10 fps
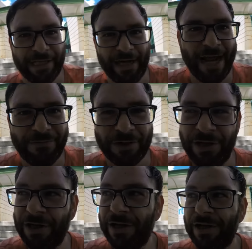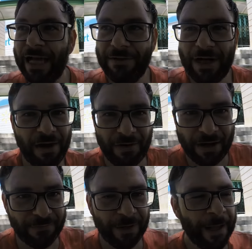here, ever, ever, ever,
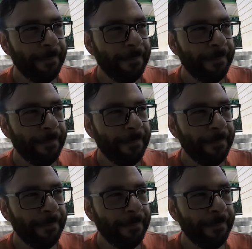ever.